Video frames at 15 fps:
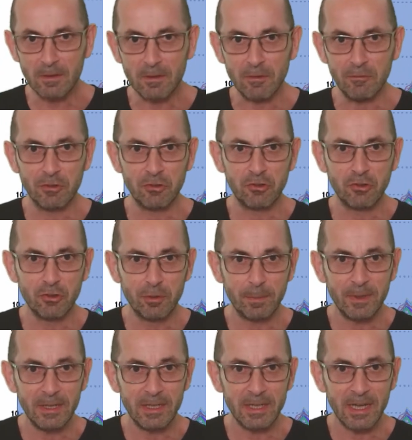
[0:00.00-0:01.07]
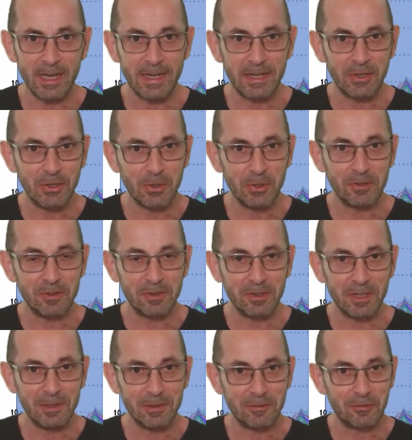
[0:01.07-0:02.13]
there should be a good
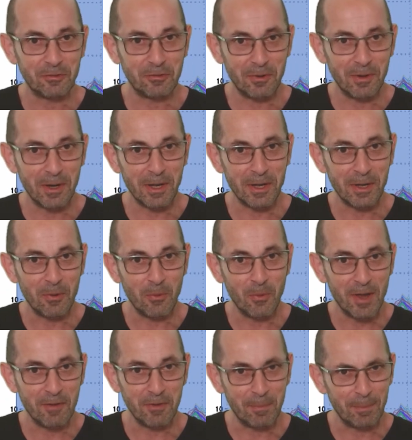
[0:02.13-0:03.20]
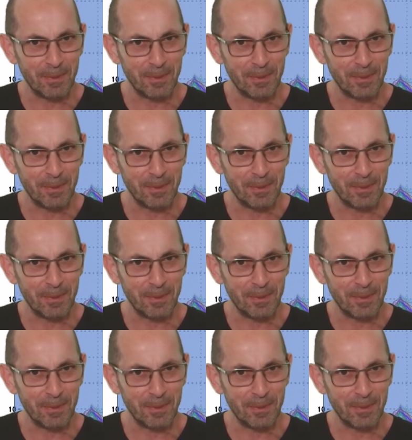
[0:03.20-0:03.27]
deal of dry weather.